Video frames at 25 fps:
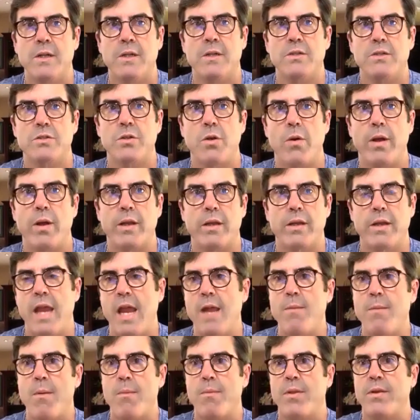So I
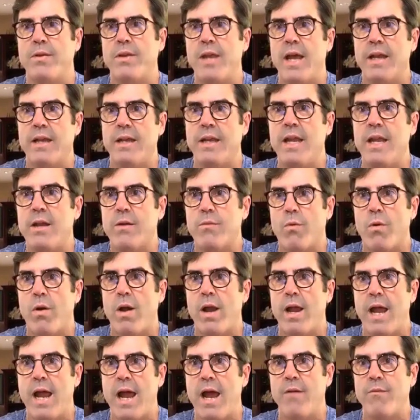came up with a technique where
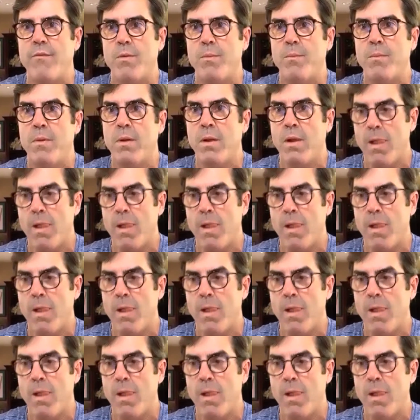I have them